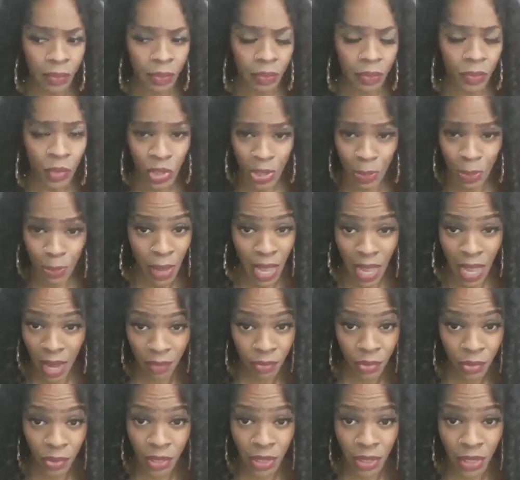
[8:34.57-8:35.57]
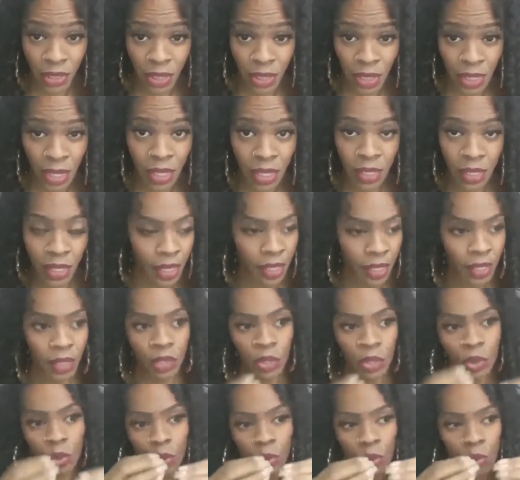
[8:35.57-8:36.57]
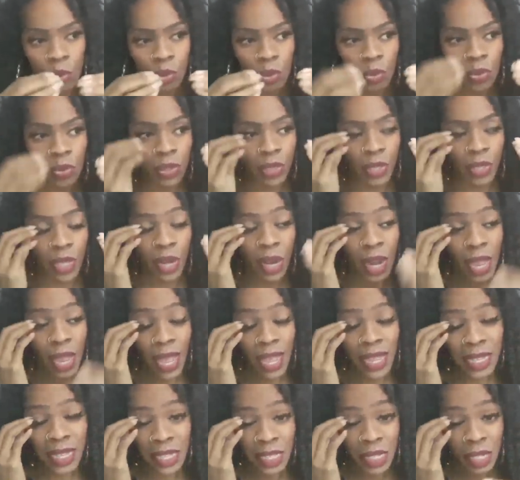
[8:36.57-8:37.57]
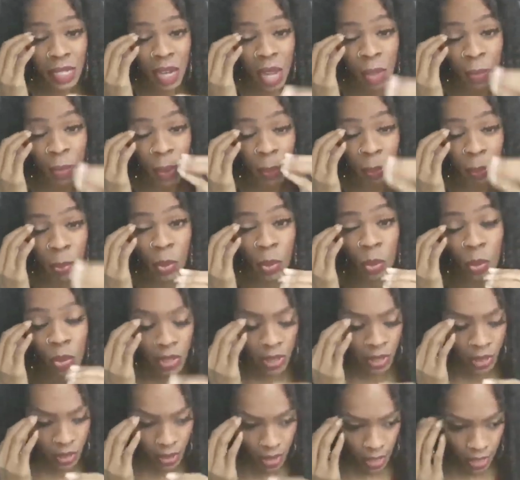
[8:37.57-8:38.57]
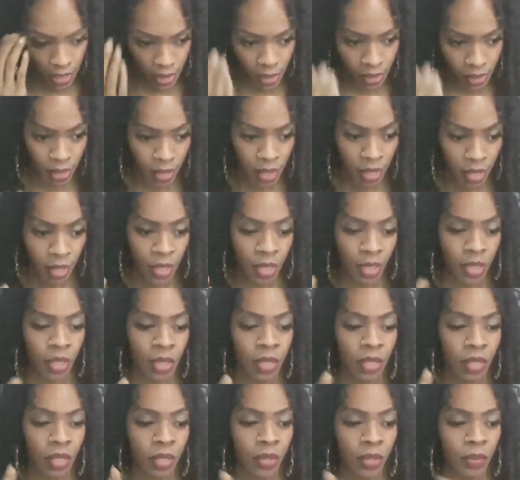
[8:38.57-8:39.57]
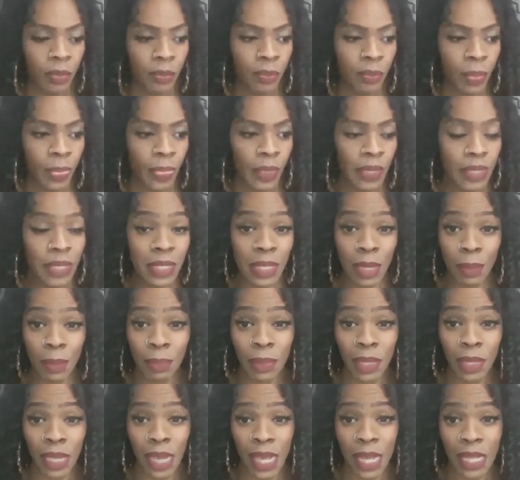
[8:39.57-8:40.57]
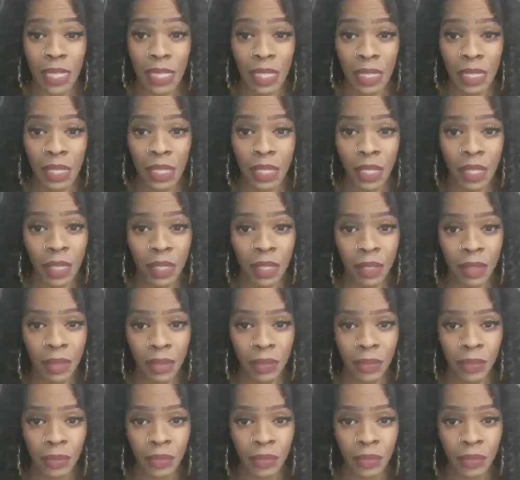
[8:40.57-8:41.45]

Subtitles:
just poverty, it like there has to come a point, like something has to give.